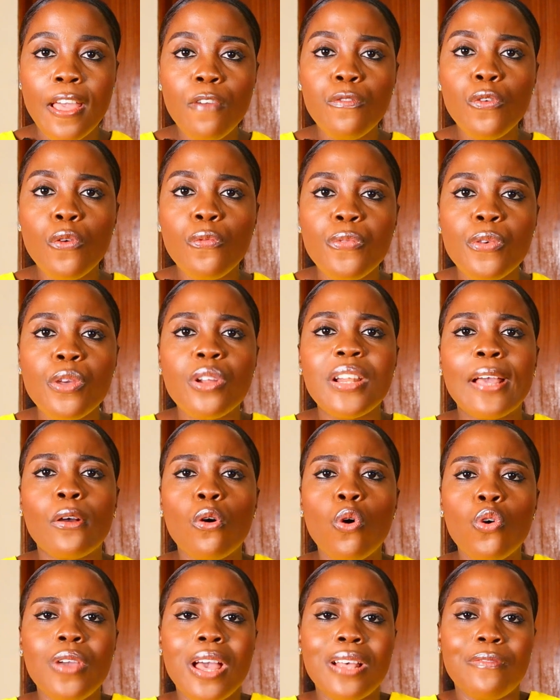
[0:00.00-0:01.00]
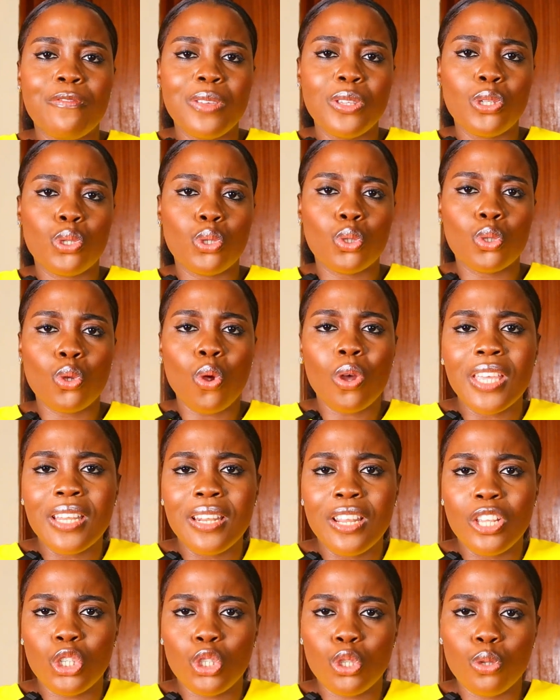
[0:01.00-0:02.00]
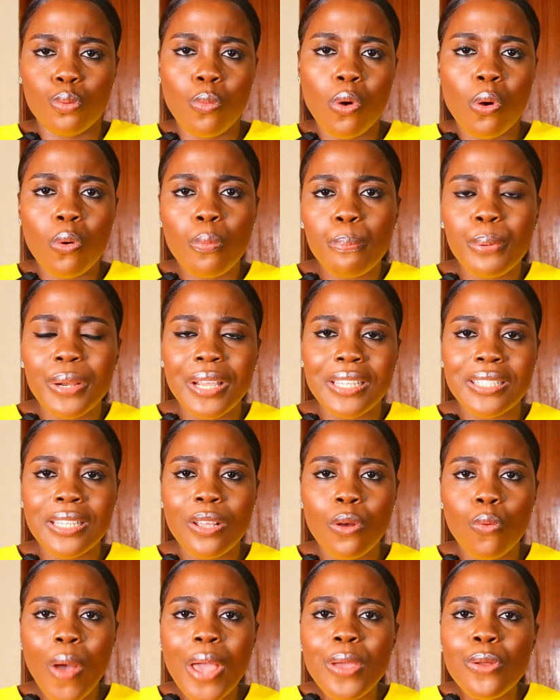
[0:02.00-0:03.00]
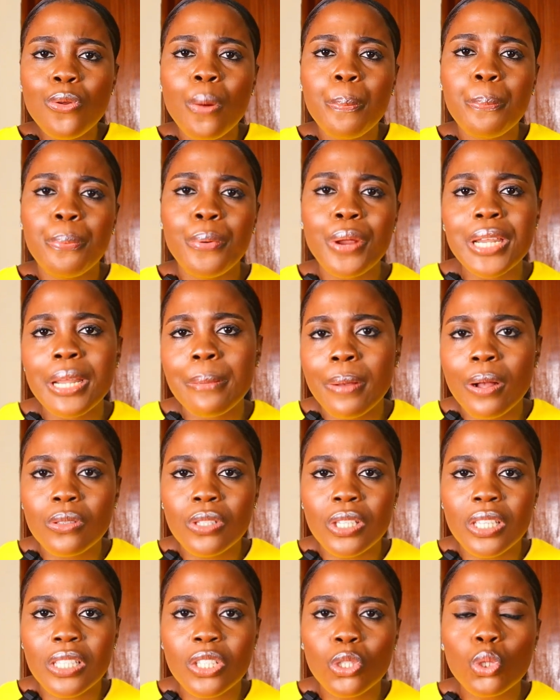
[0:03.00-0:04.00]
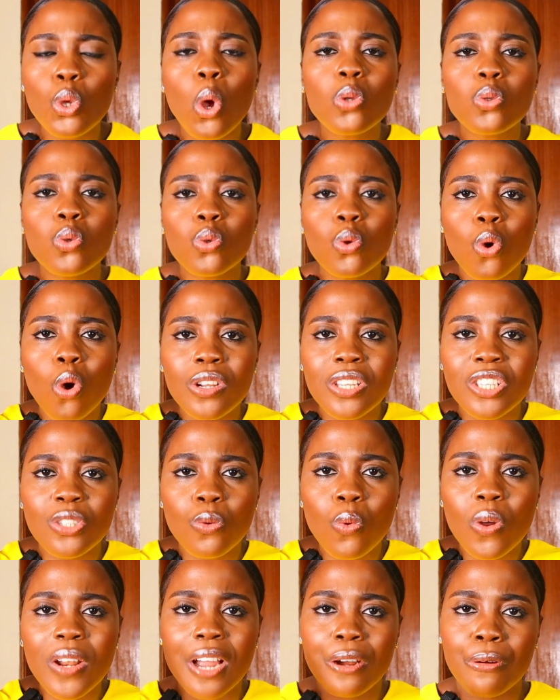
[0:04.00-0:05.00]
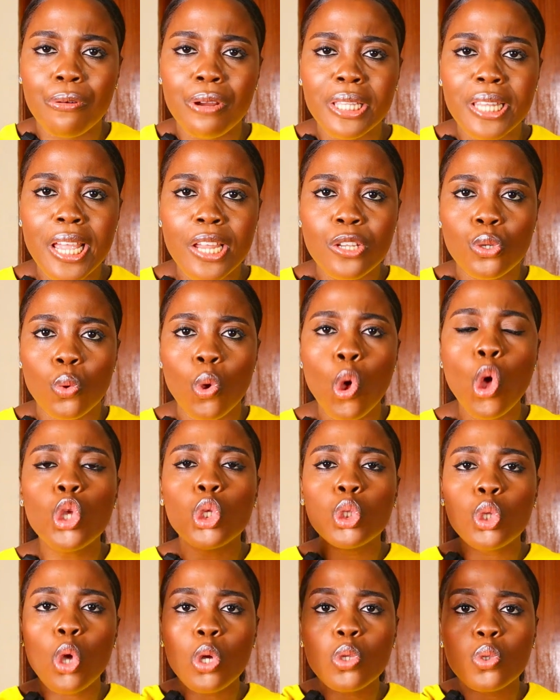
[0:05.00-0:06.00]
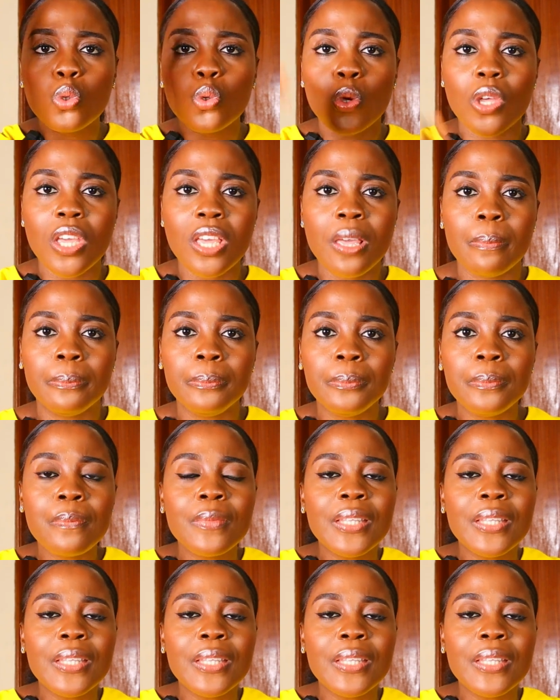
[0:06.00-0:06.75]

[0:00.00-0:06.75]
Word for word: If you feel like, oh, you have been stuck in a small place, why are you not praying about it? Talk to God. He's the one that created you. Talk to him.